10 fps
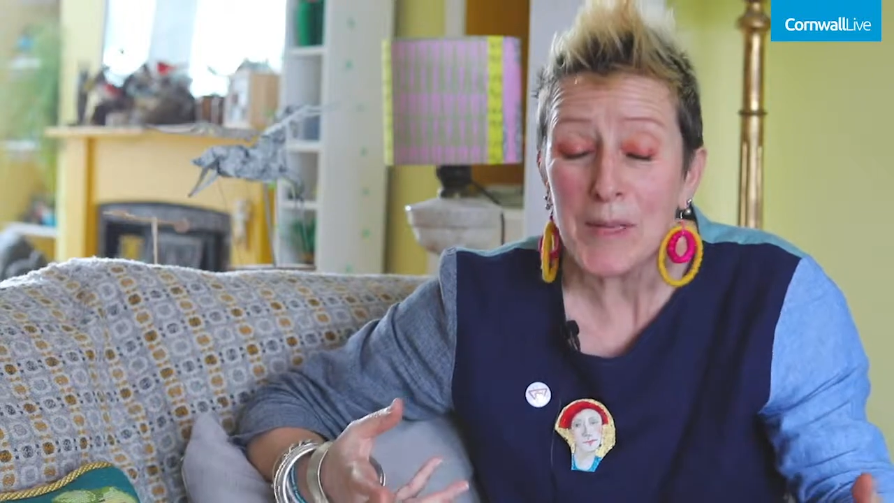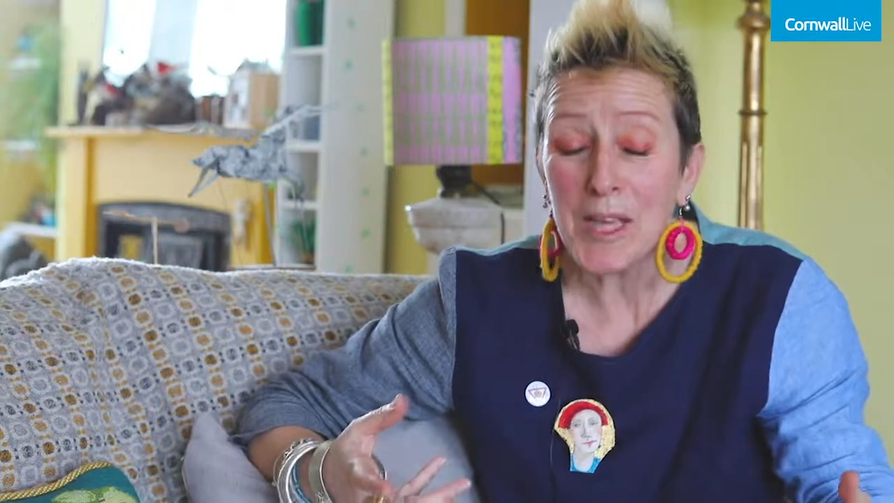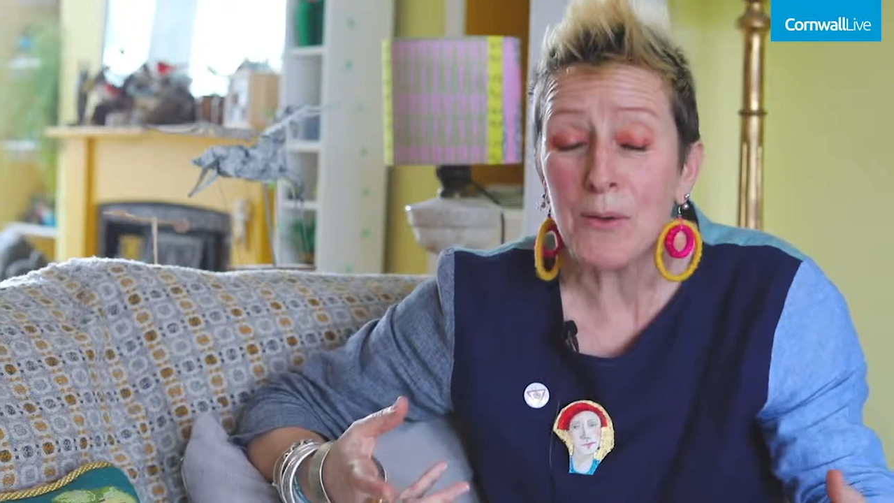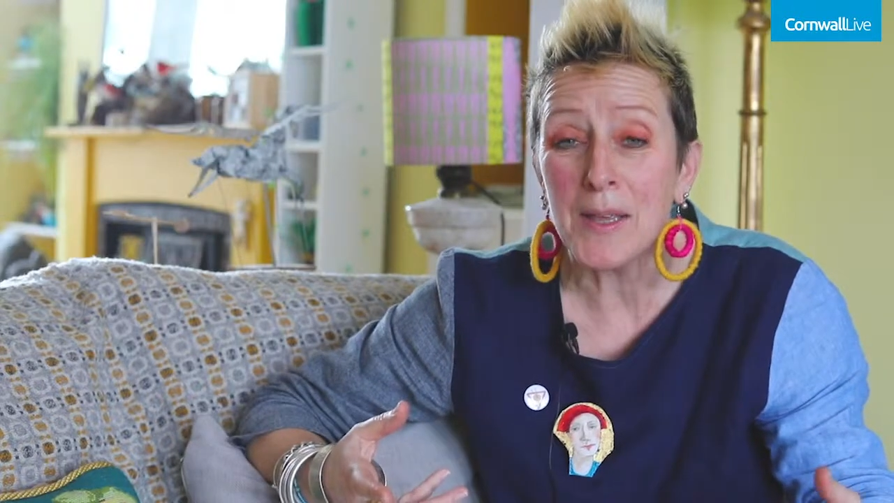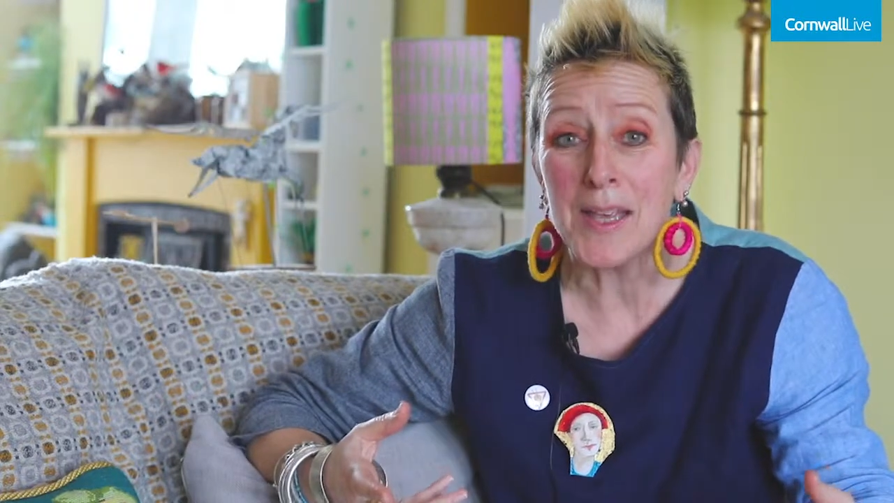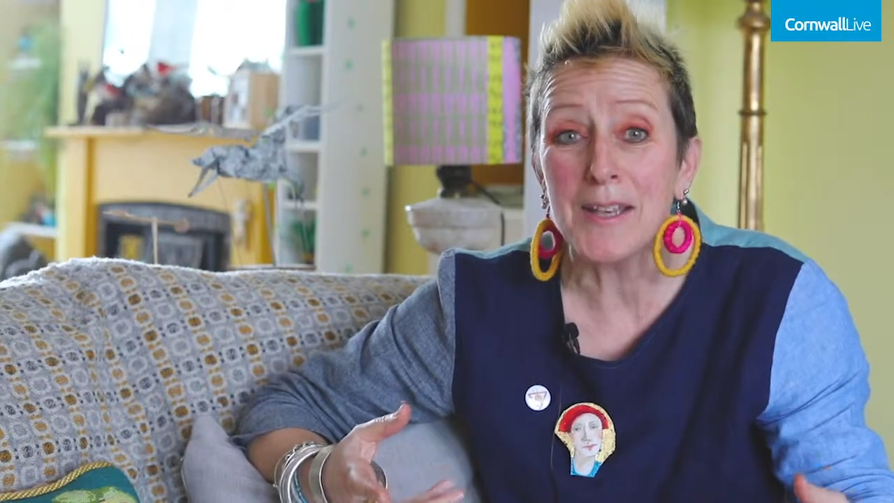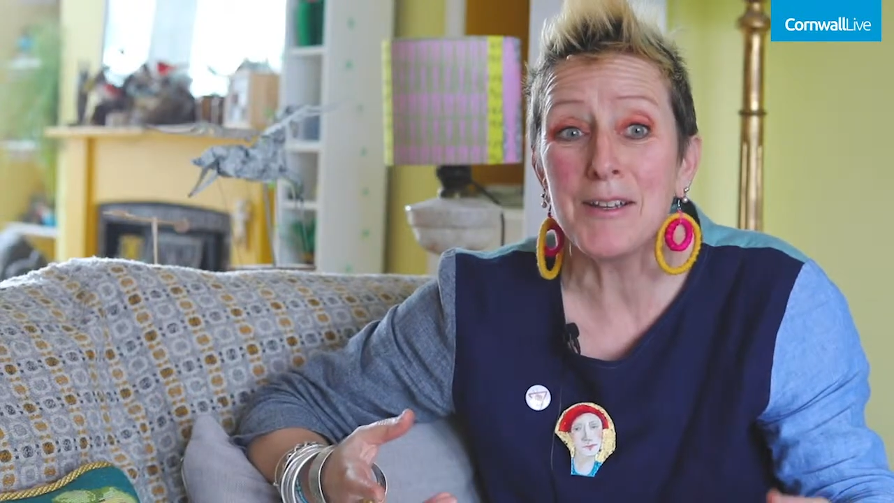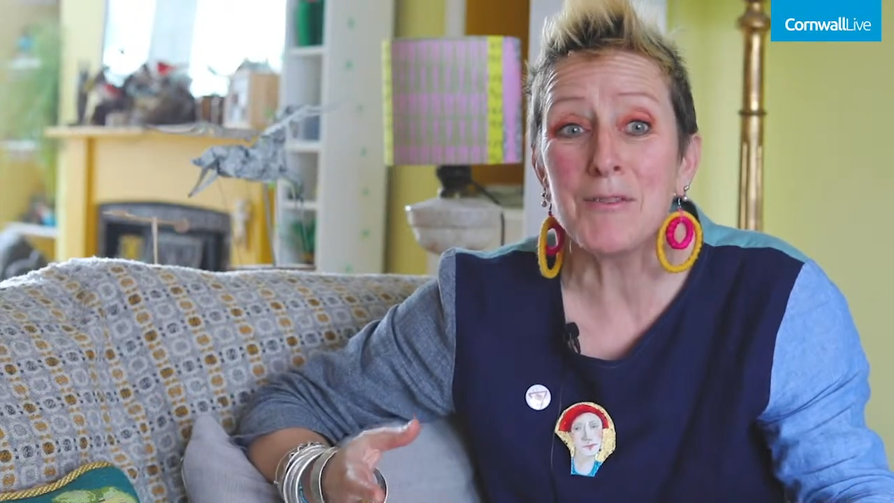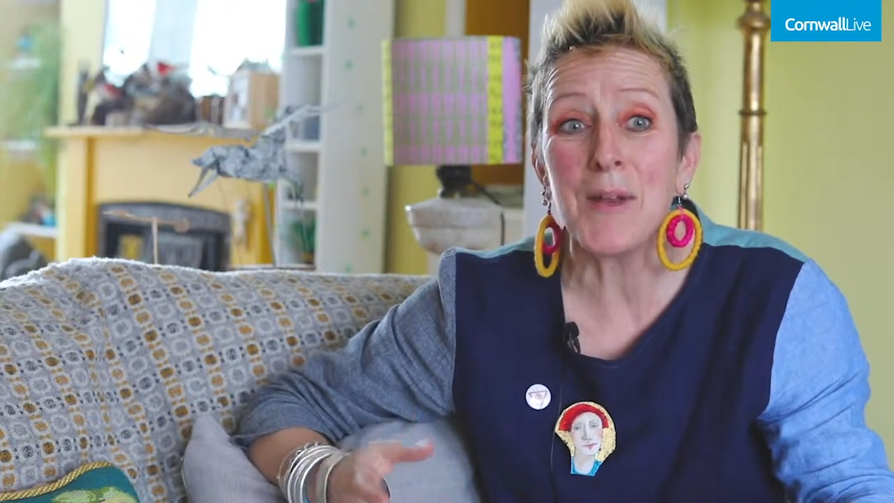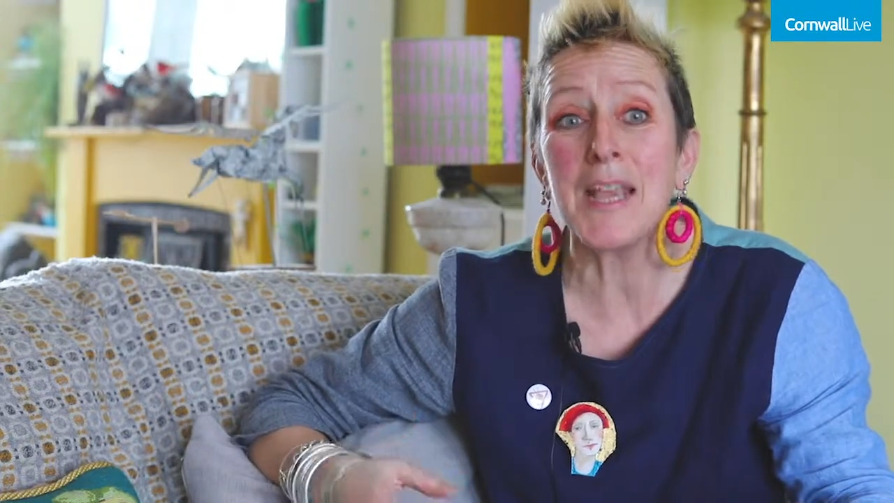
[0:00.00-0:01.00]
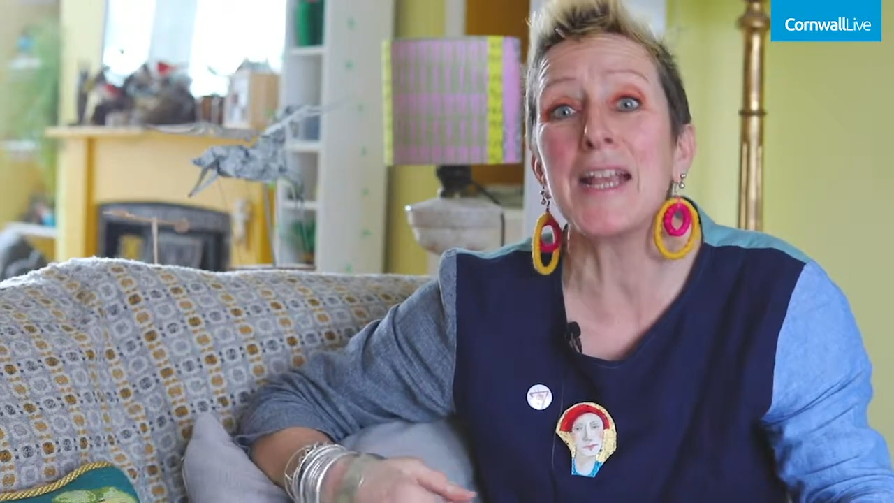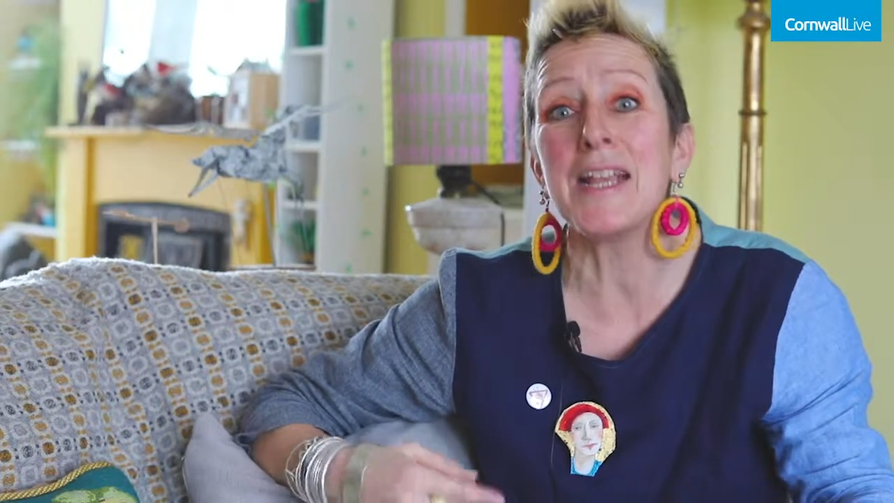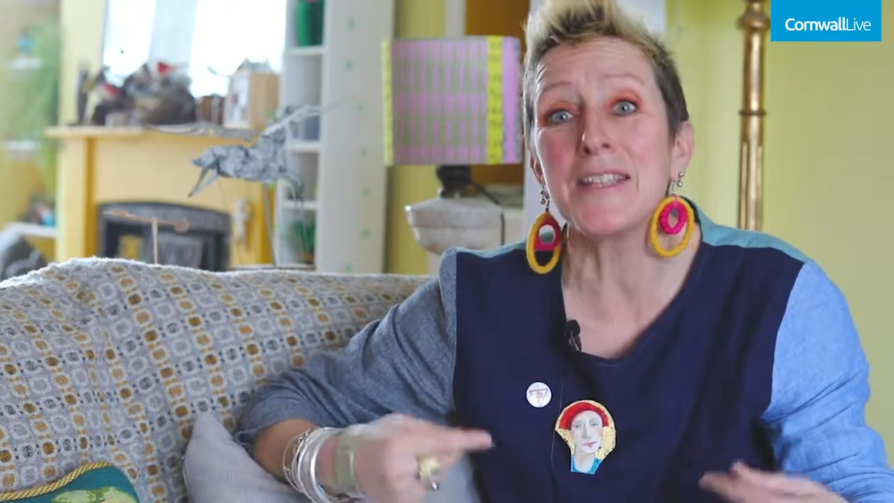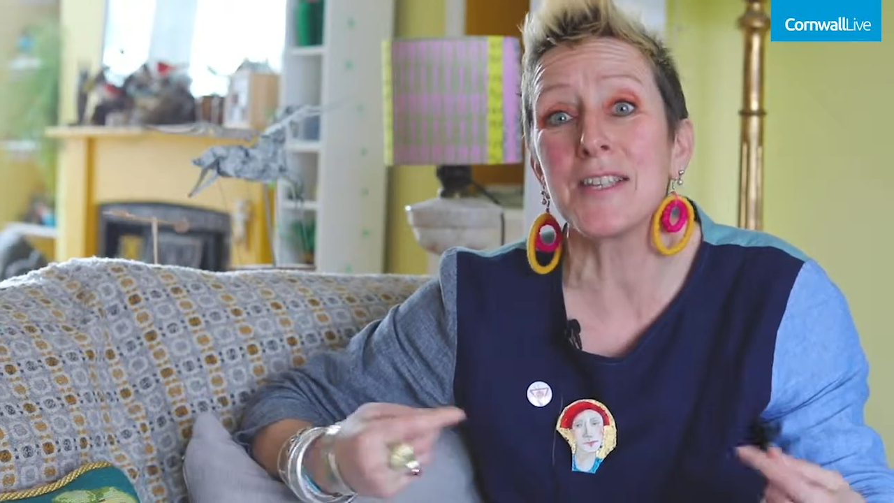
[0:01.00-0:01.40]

be going in regularly to